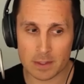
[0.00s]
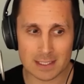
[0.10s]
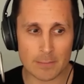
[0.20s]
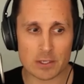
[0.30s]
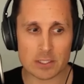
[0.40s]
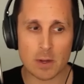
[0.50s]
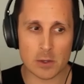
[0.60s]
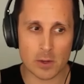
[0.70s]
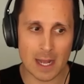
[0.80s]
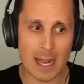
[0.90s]
Same reason why you
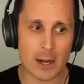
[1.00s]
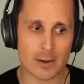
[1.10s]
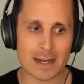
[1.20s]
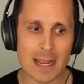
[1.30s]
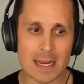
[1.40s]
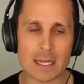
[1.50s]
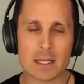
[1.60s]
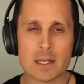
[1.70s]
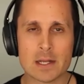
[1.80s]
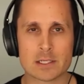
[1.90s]
want to hire Nate,
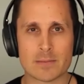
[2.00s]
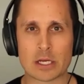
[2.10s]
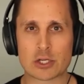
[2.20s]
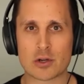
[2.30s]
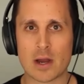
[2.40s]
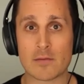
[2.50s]
to make sure you're